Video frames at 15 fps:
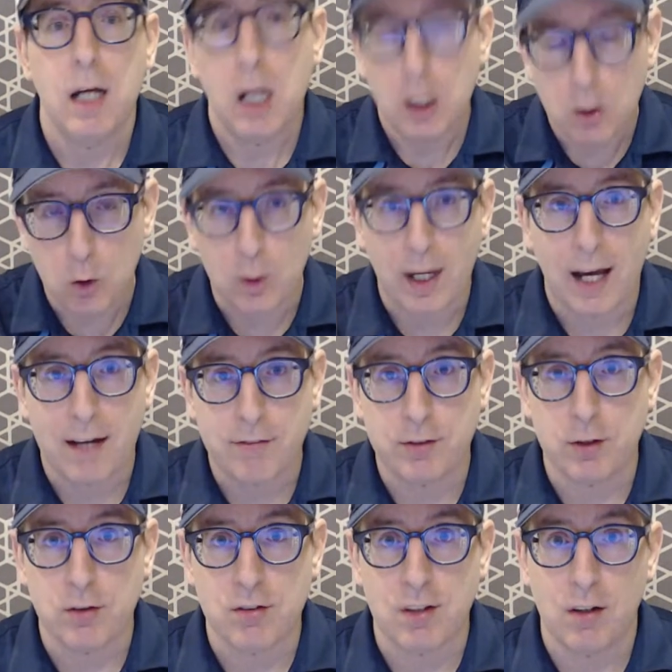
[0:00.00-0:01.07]
Look after
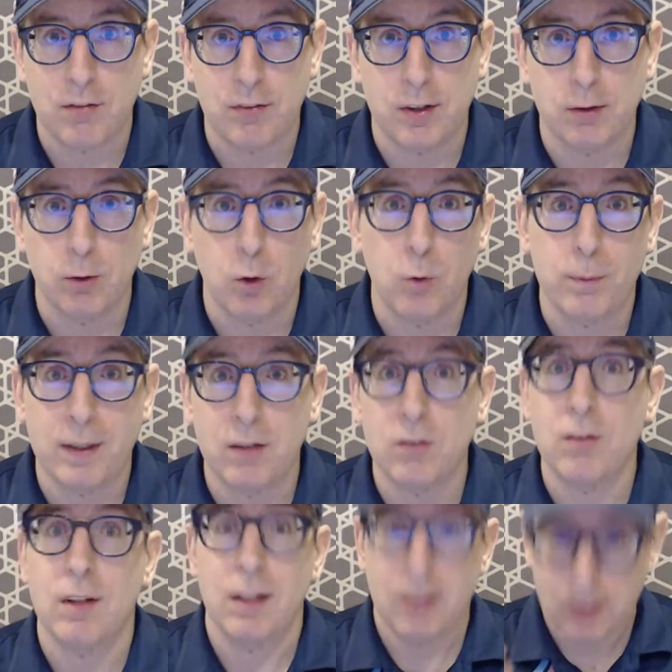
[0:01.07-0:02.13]
yourself on the road,
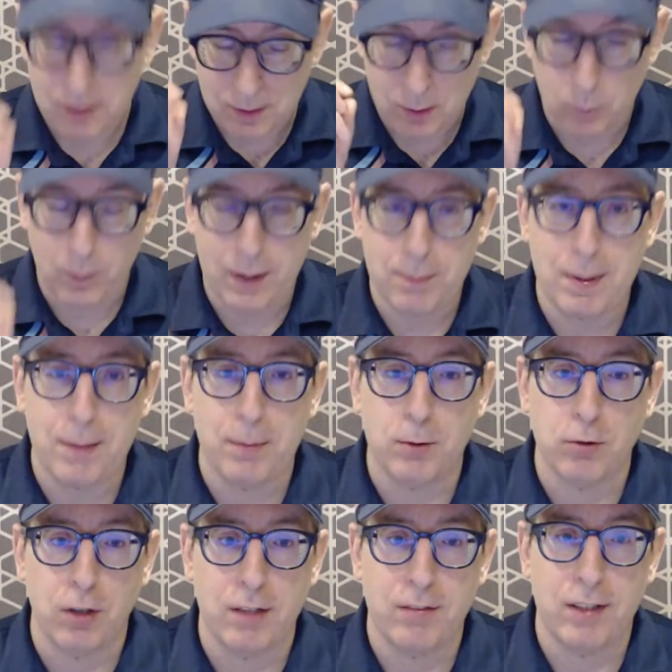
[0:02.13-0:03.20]
because the way people
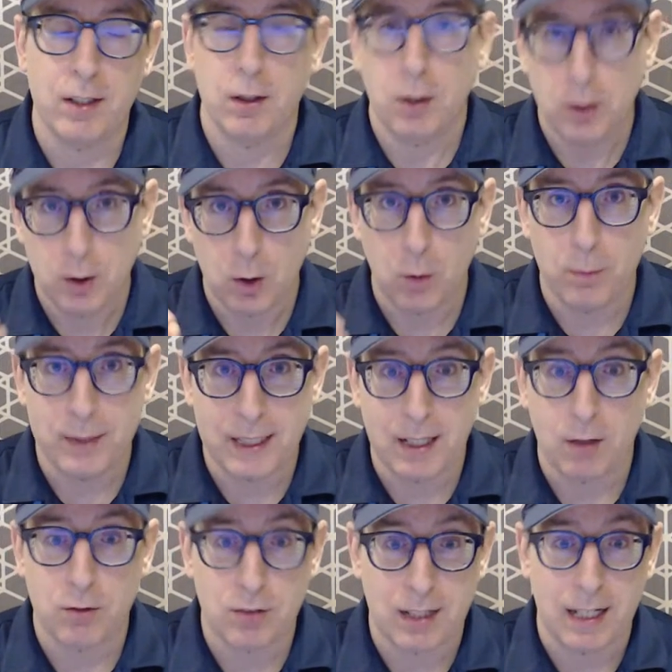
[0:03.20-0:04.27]
drive here, nobody
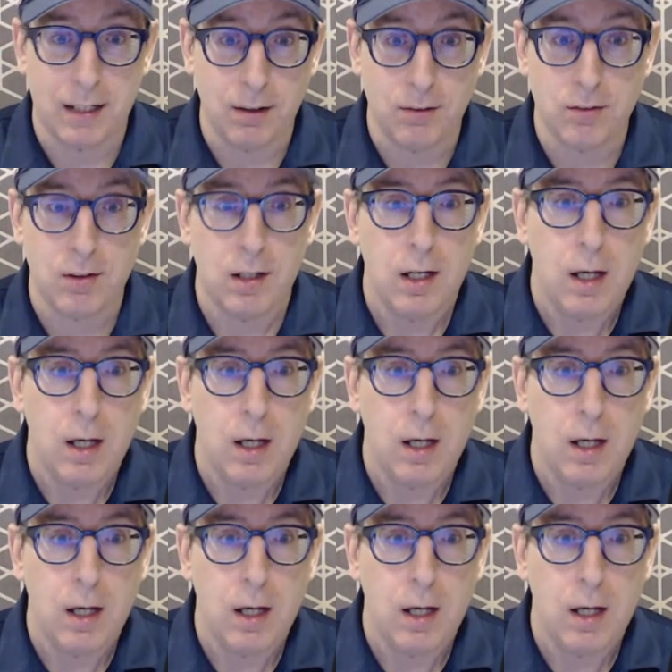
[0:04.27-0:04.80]
else cares.